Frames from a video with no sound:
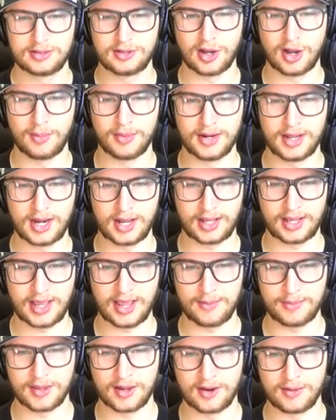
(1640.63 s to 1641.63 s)
dominating
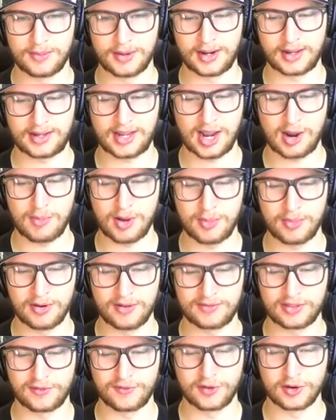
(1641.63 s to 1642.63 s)
game there, but I can't
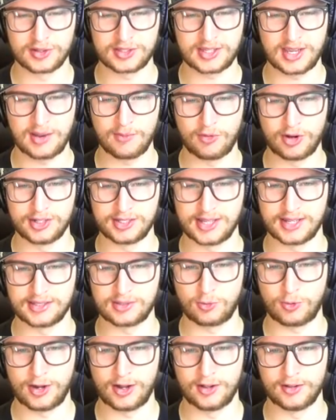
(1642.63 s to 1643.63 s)
remember if the first game was
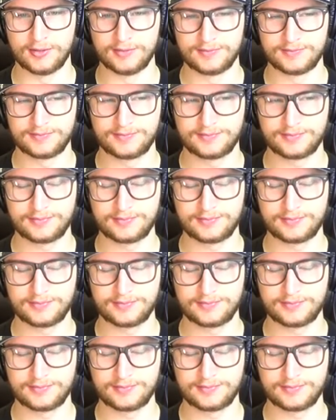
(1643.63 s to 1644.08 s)
as well.